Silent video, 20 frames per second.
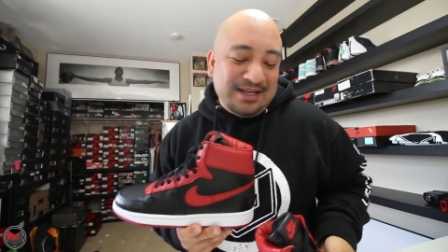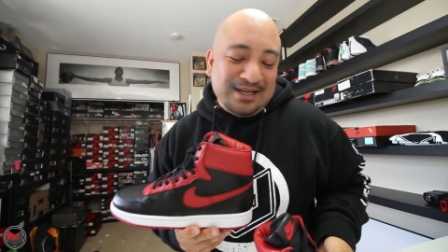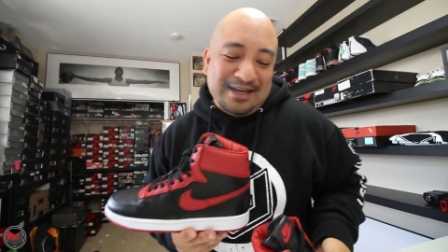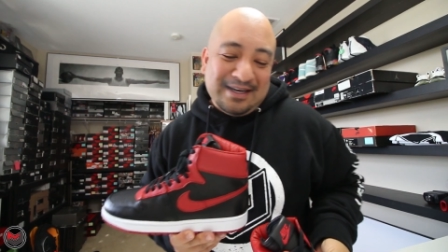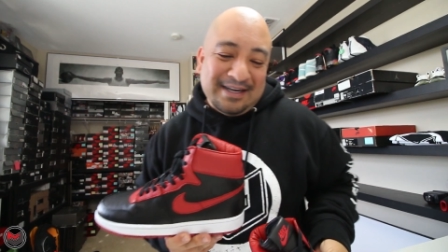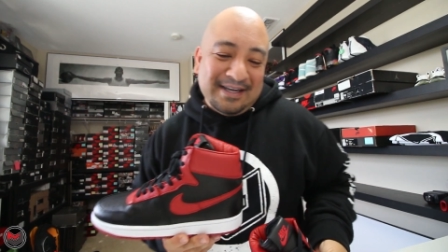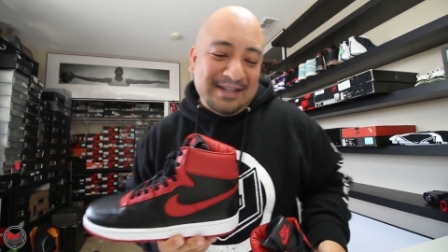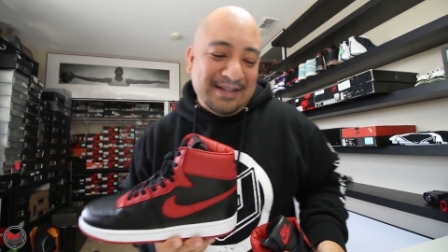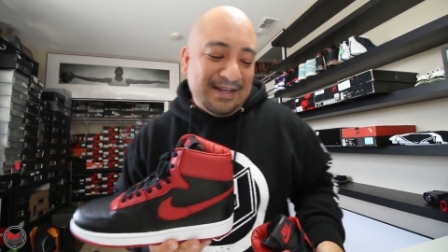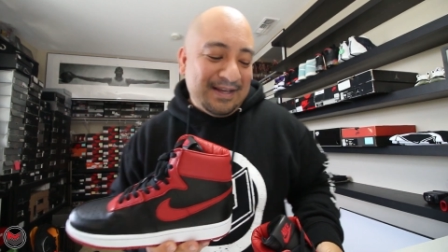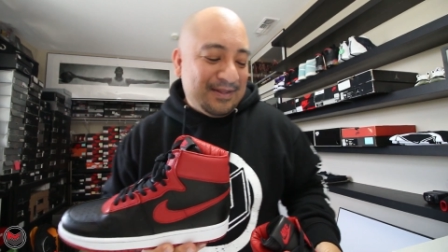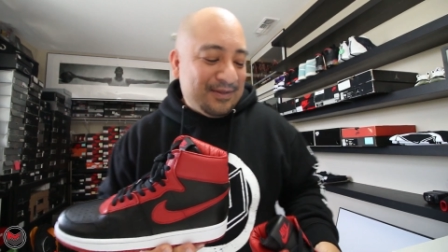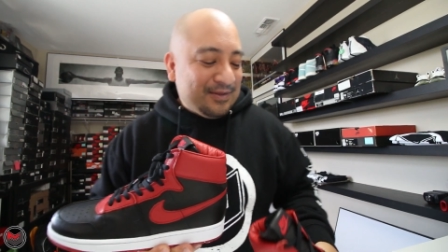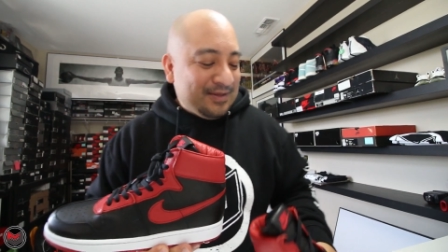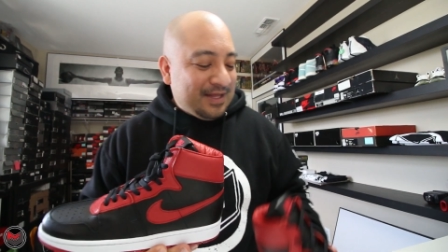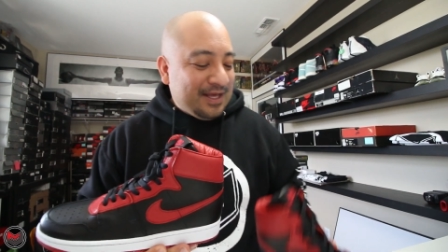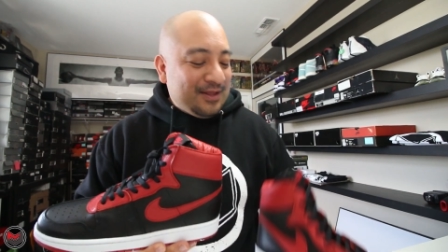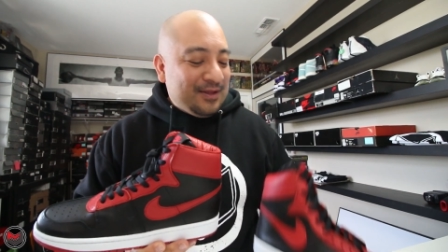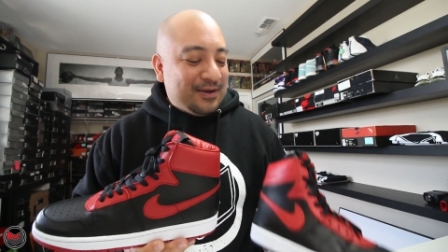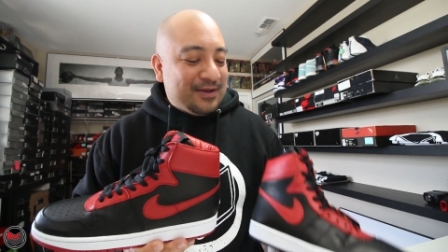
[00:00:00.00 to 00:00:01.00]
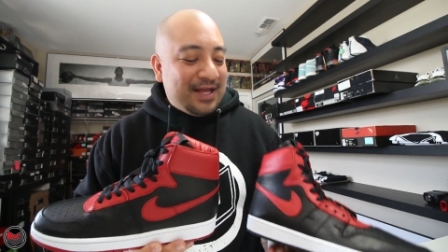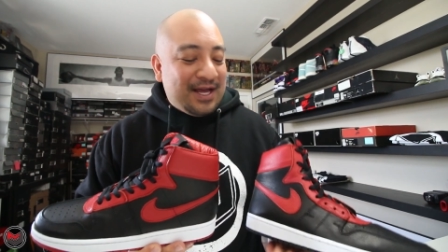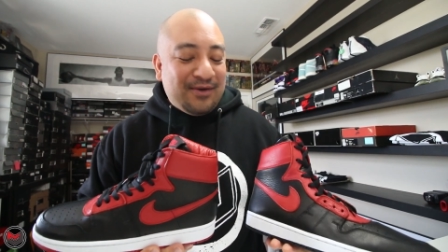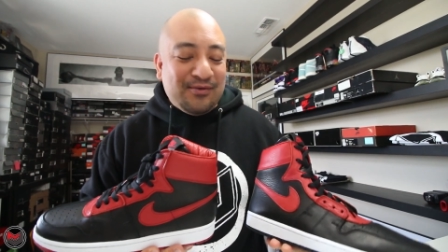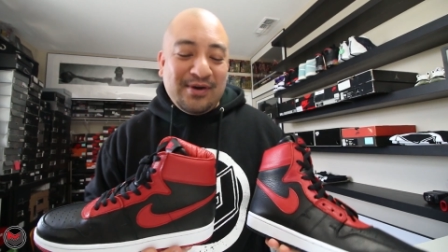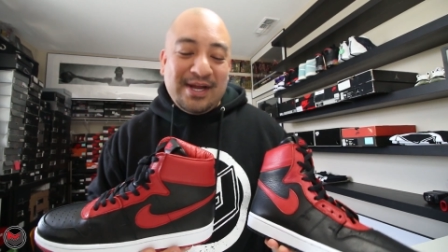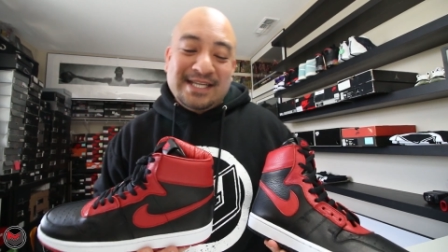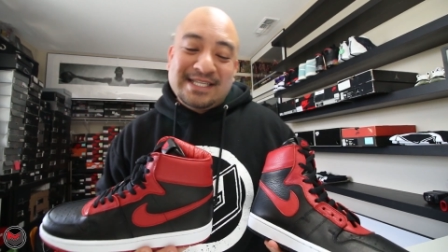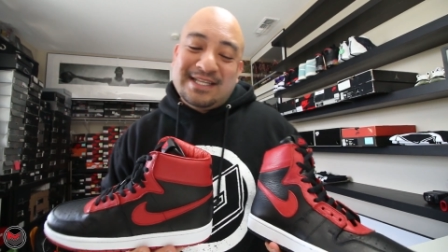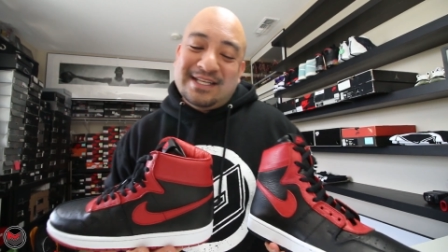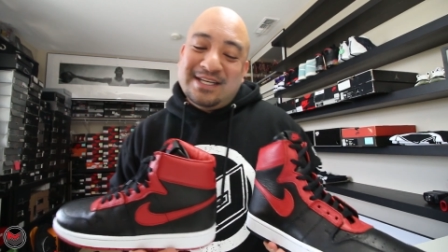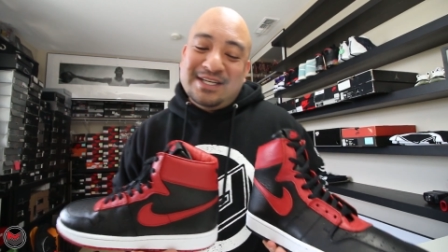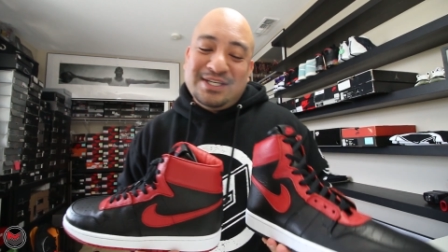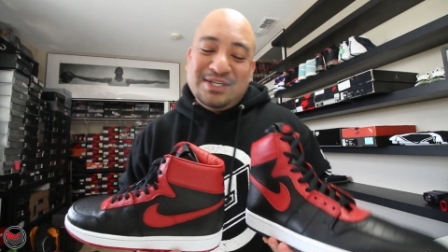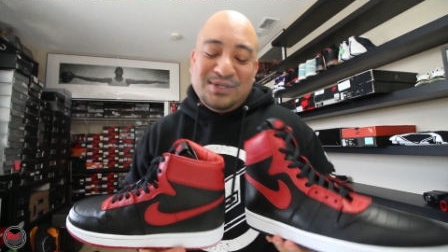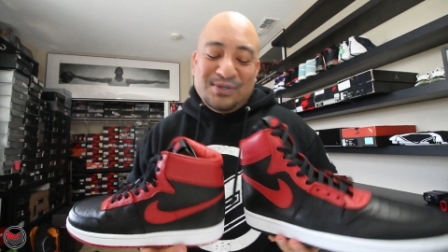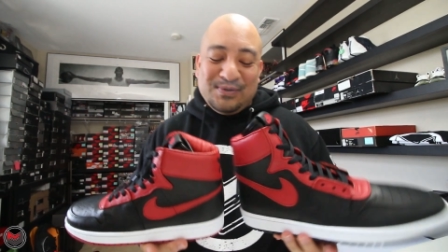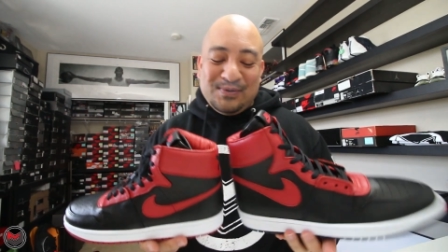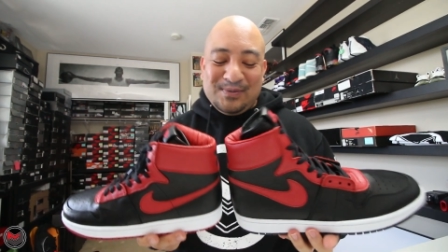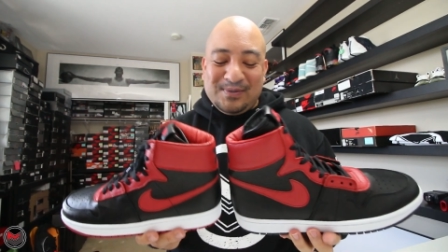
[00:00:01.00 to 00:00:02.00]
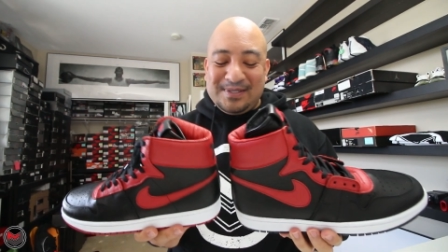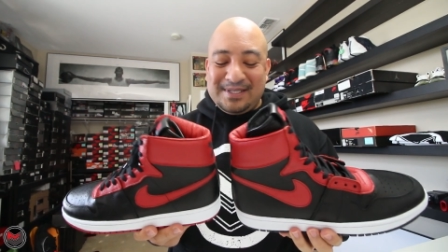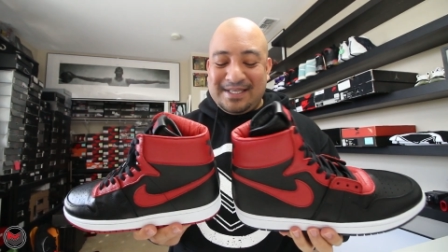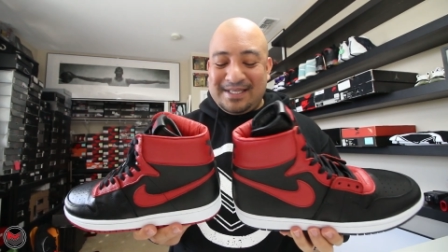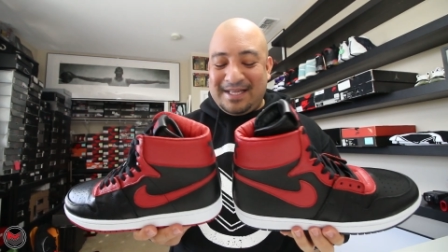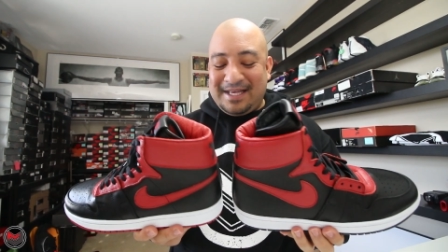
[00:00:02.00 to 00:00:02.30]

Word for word: uh, they, they look like wrestling shoes.